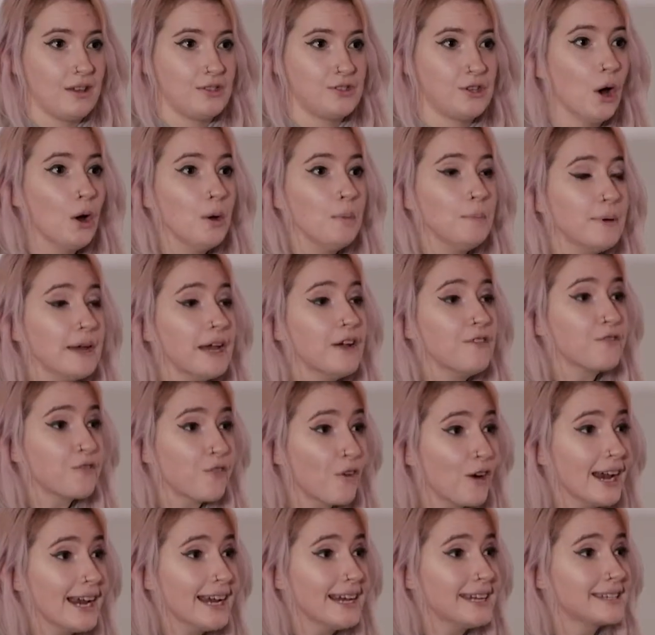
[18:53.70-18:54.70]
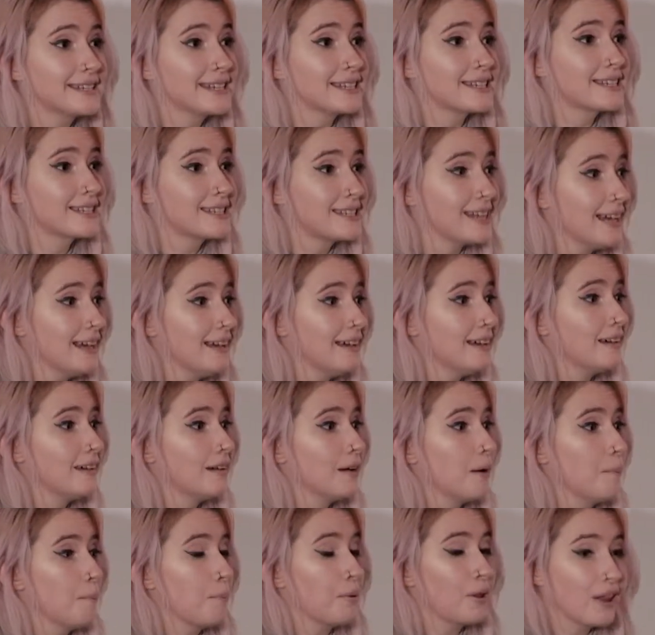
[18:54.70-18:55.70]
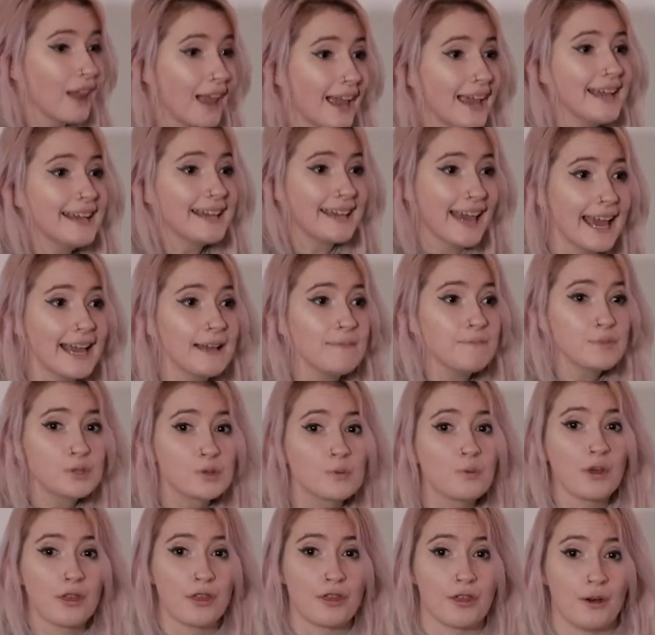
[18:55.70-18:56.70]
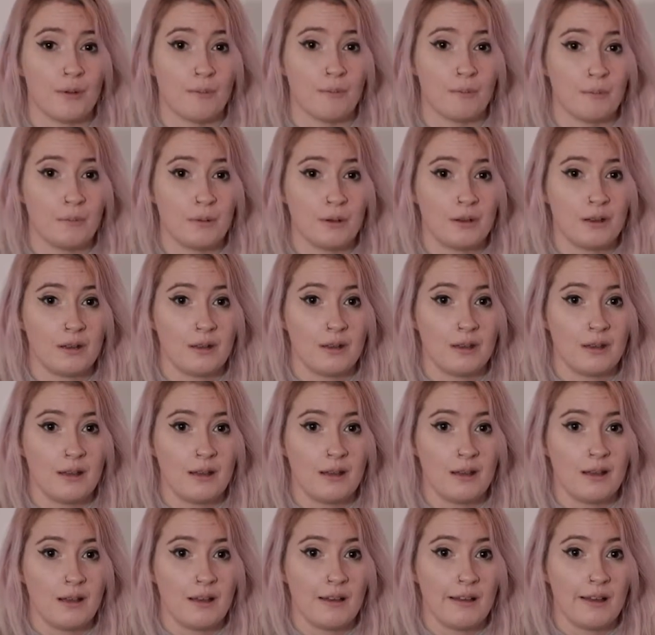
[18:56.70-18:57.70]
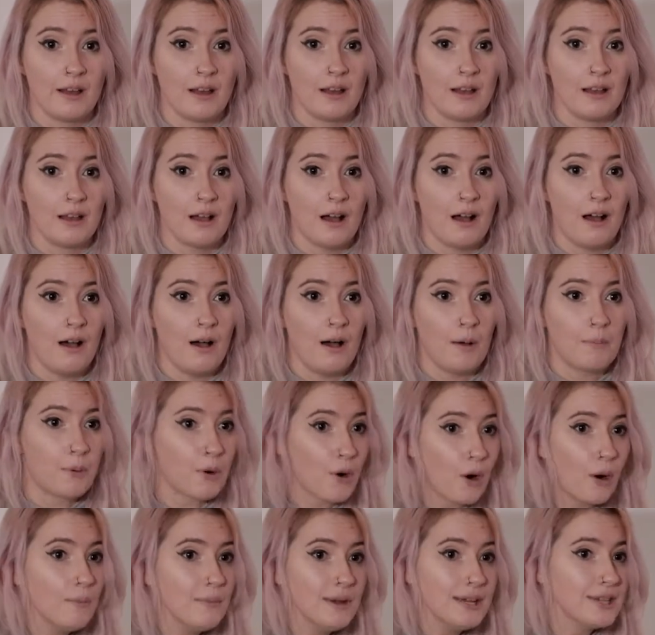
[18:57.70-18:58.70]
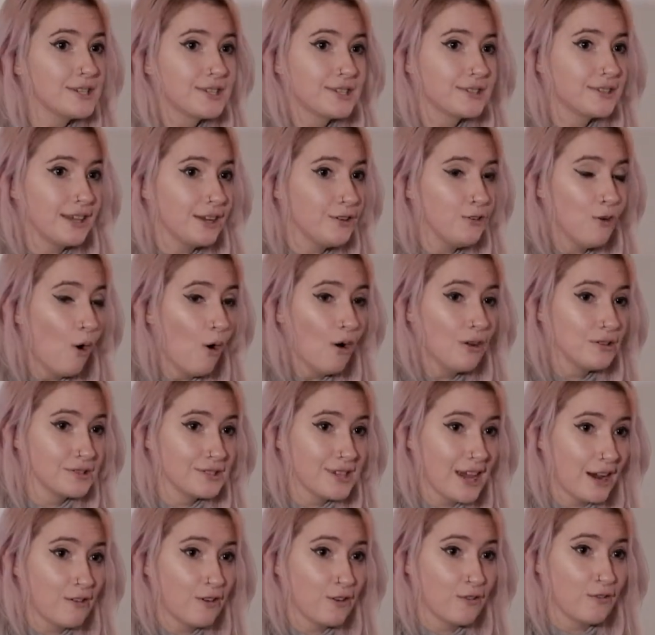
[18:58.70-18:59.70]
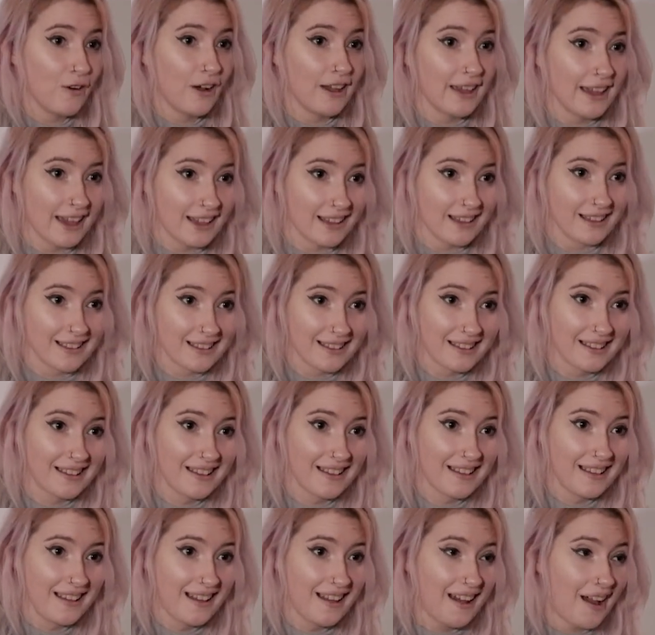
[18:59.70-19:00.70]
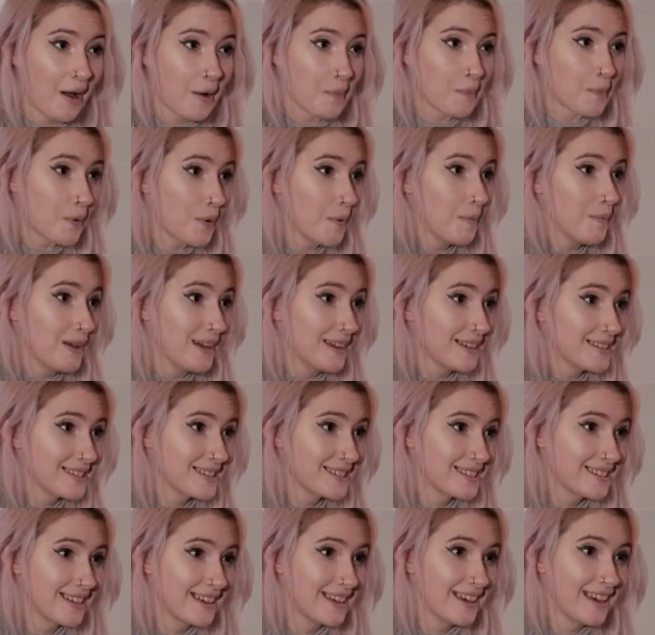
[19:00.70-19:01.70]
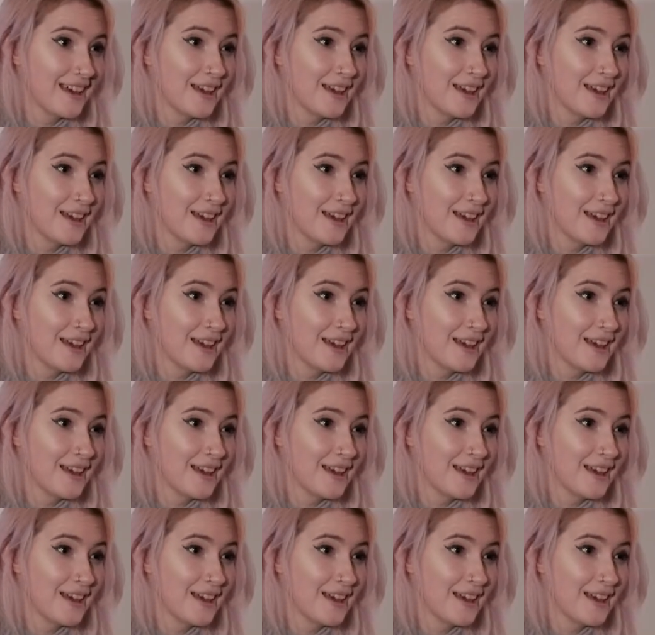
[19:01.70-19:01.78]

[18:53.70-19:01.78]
Don't be afraid to sit and play games with them. I promise they're not terrifying. I promise.